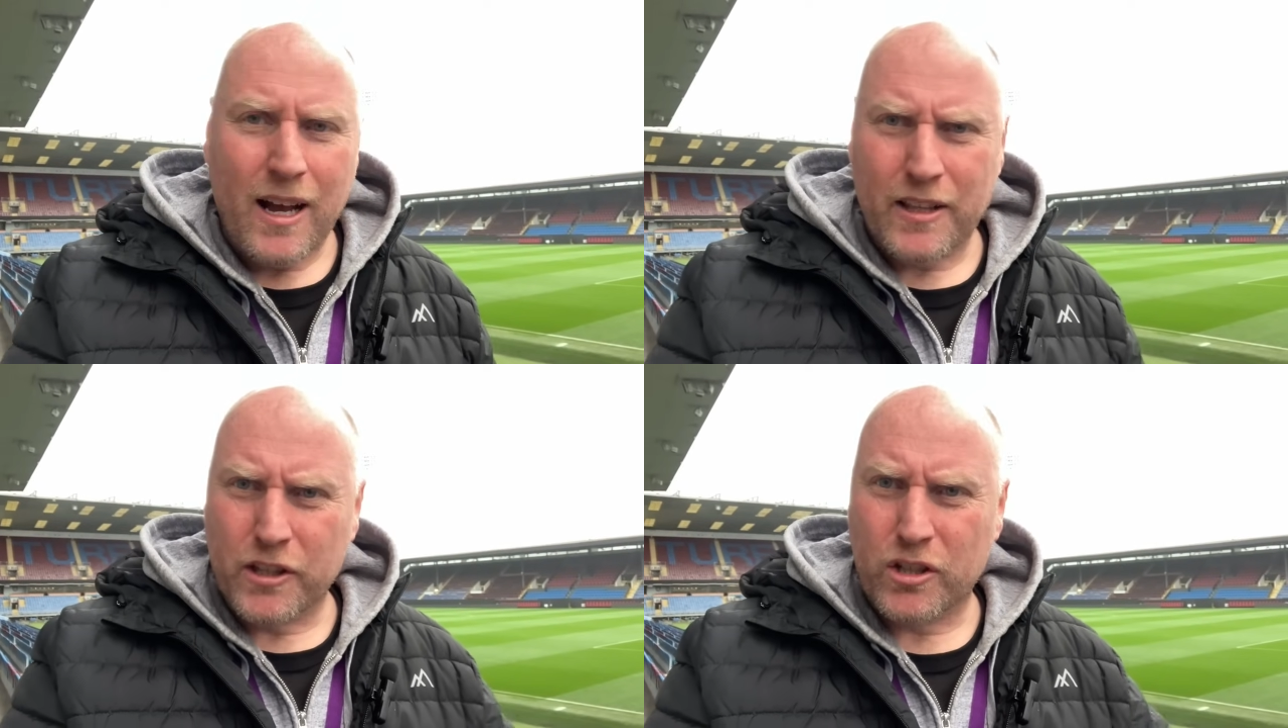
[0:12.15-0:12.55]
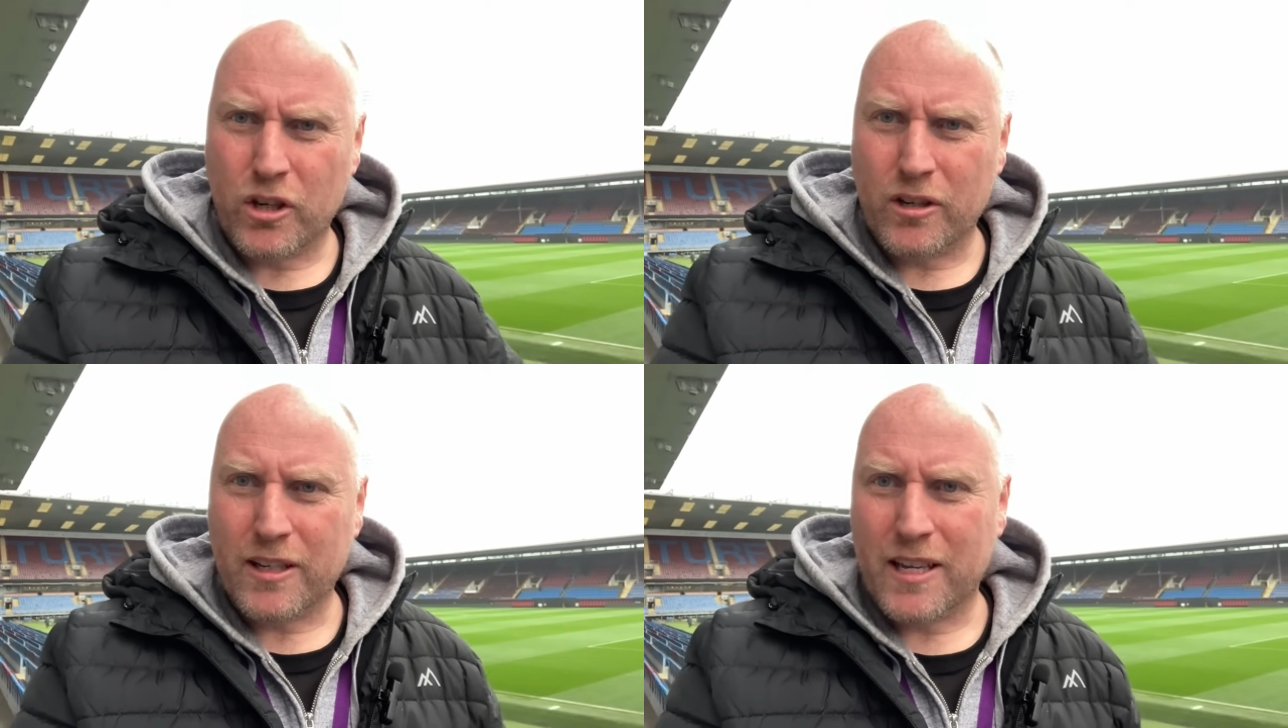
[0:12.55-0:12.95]
Uh, they
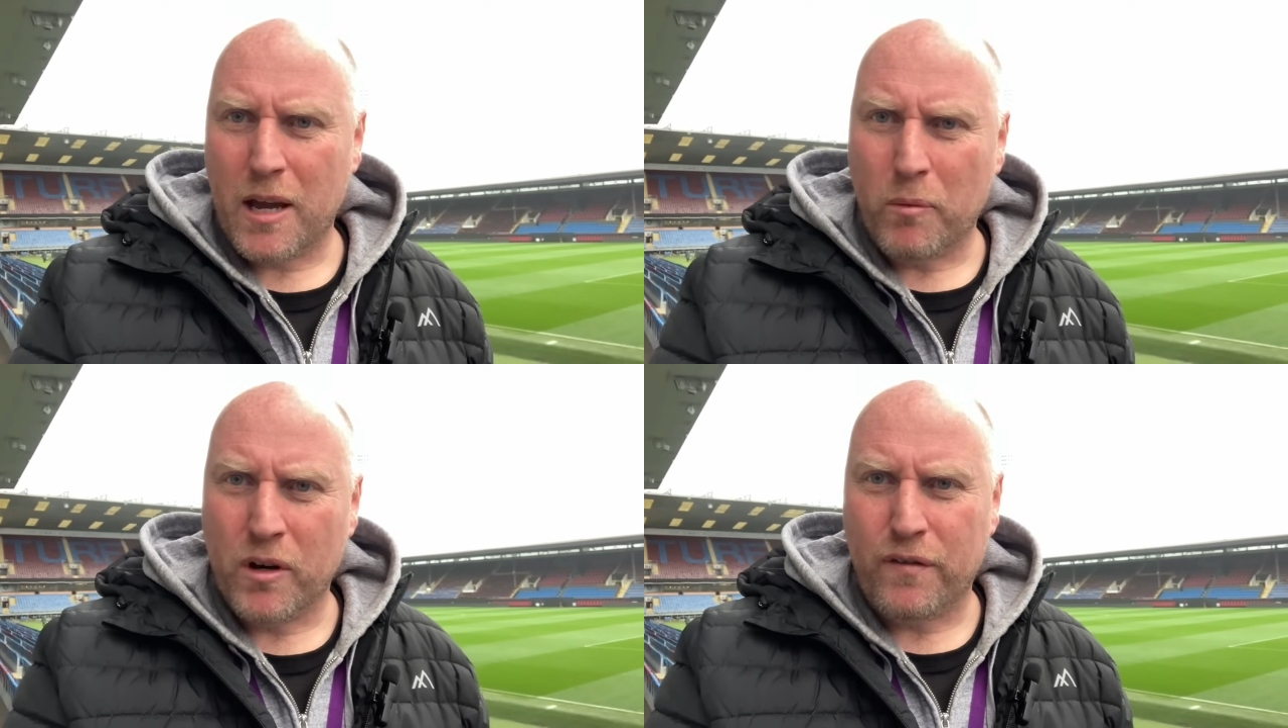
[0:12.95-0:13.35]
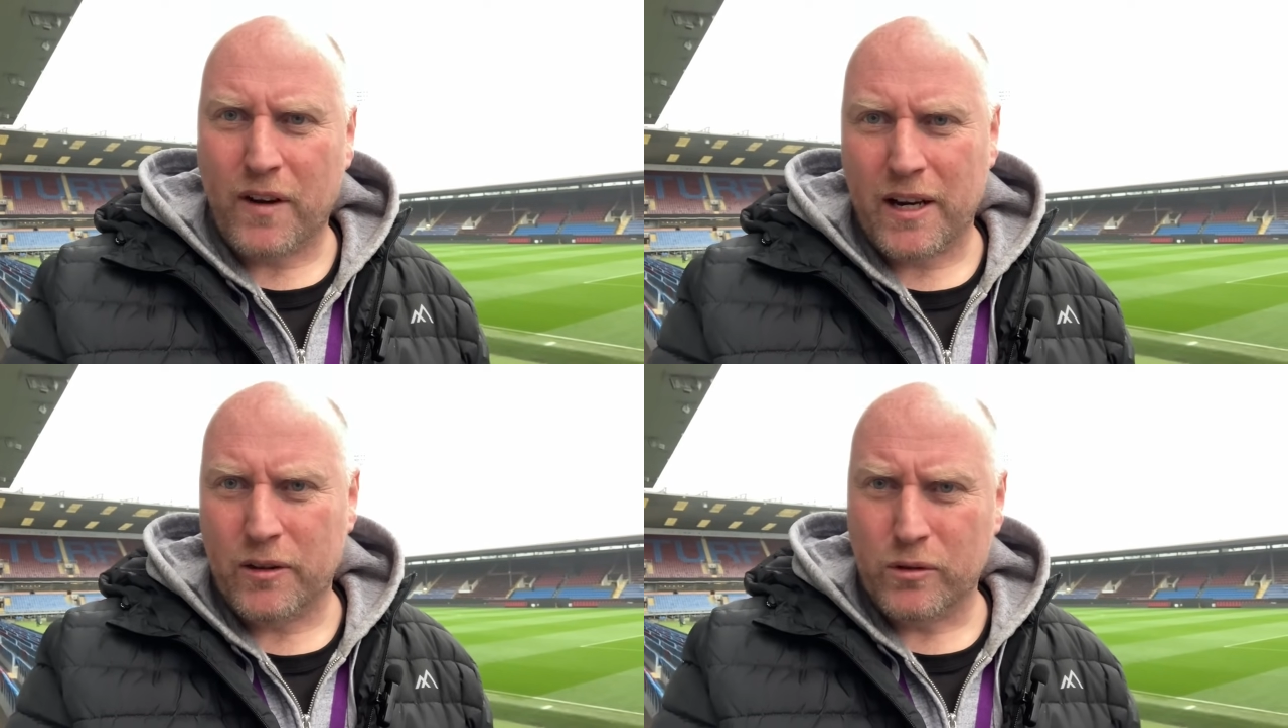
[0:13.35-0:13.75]
certainly came under
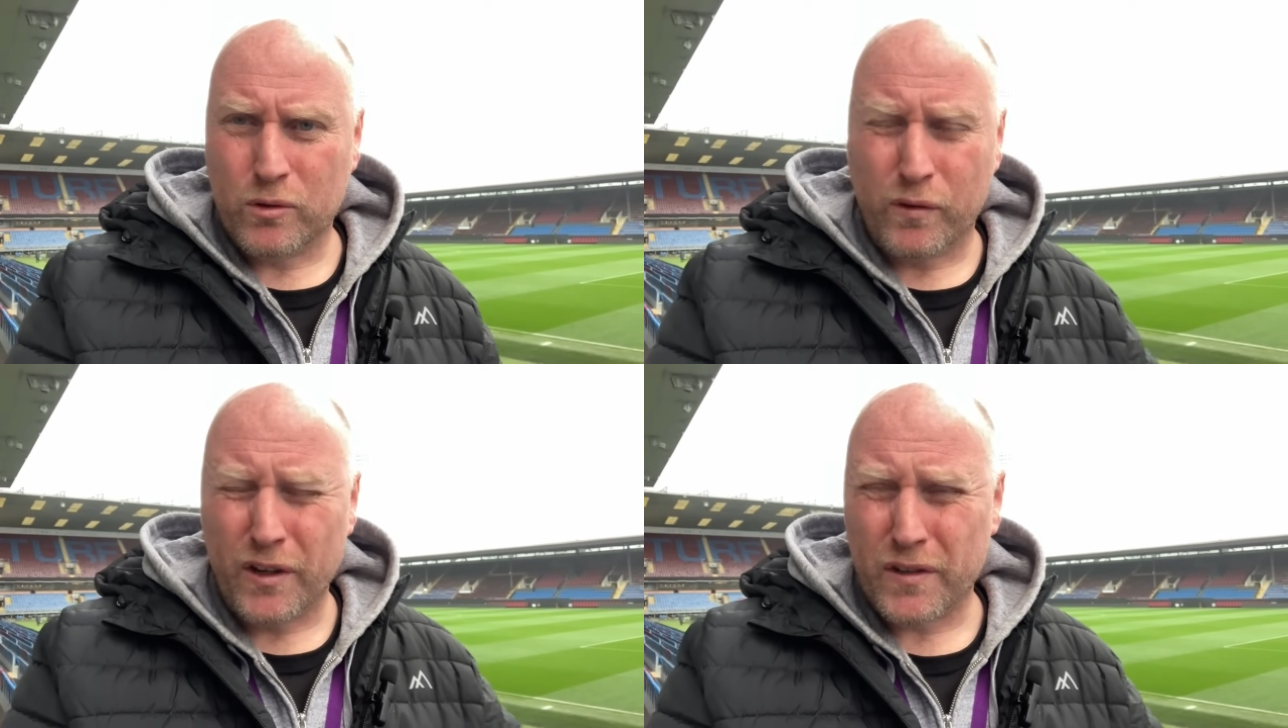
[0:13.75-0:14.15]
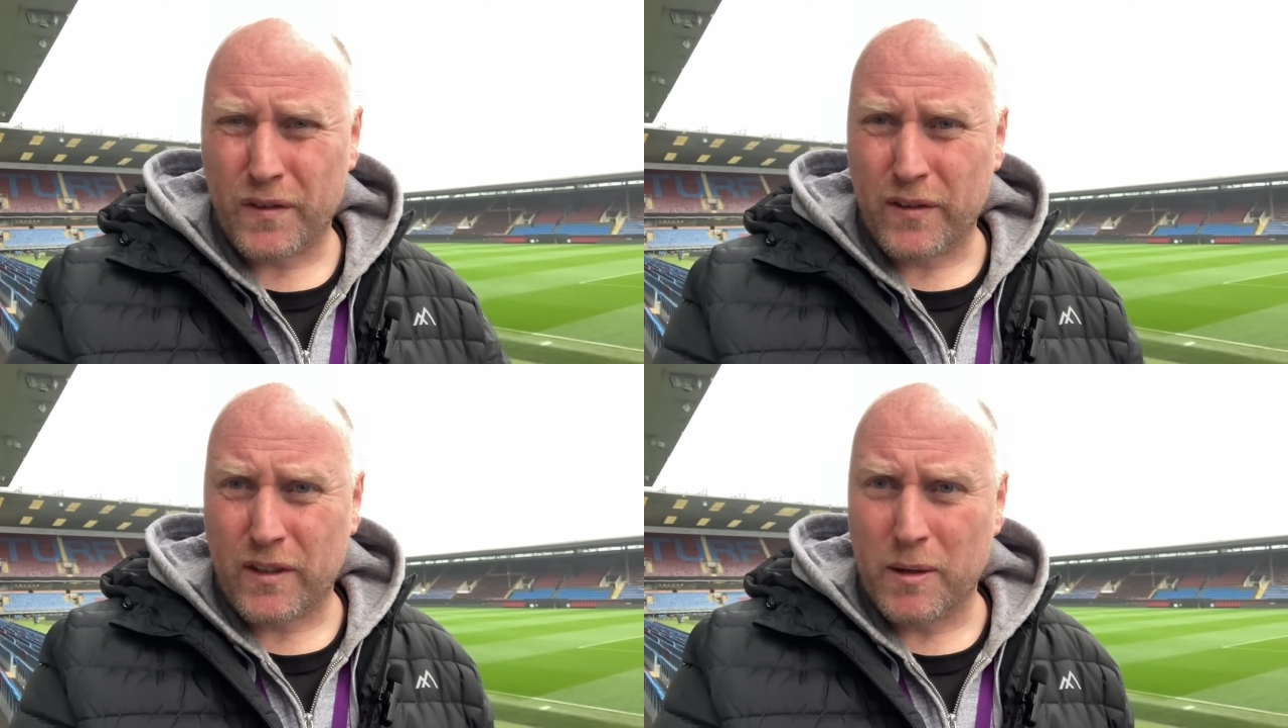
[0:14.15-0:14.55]
fire in those
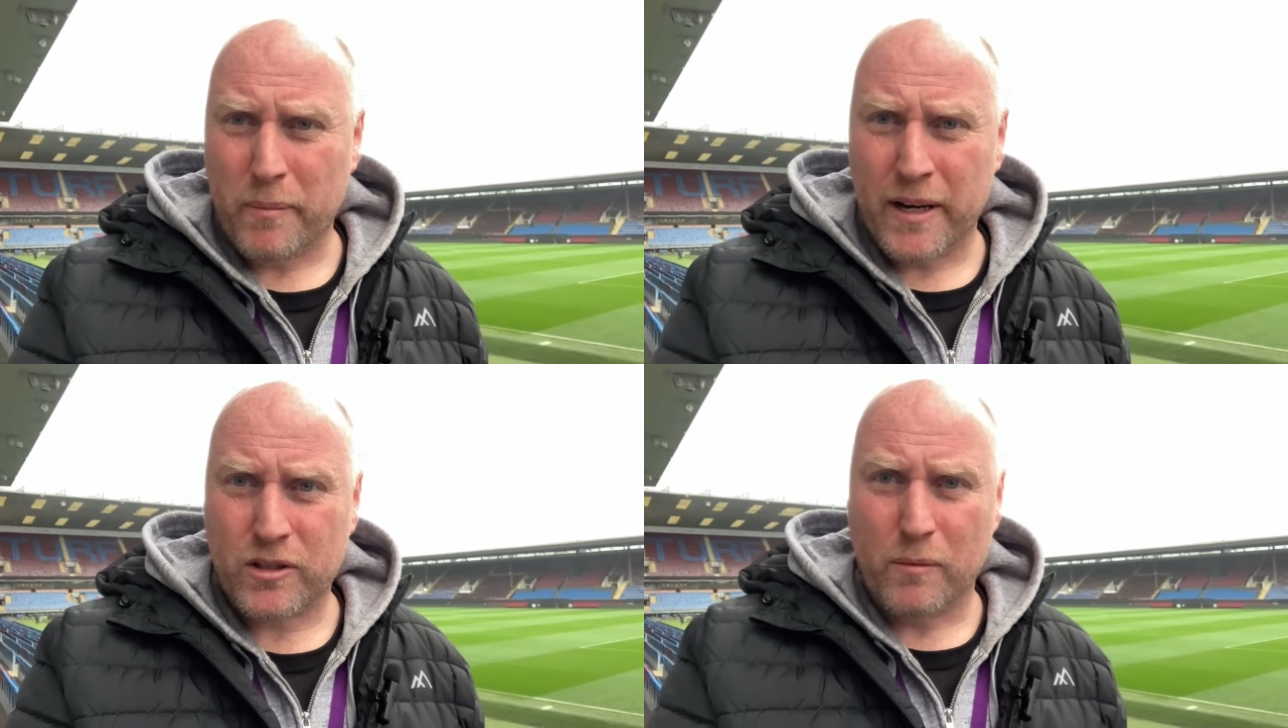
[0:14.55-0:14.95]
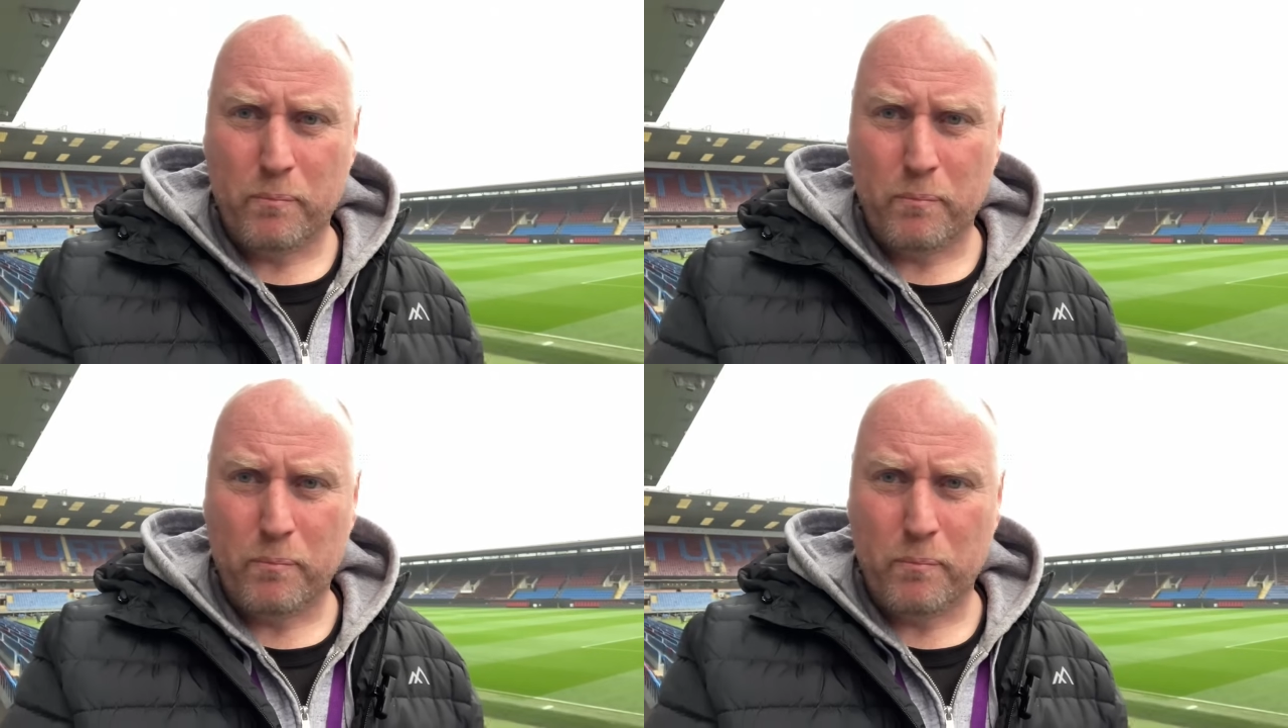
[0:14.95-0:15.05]
first 15 minutes,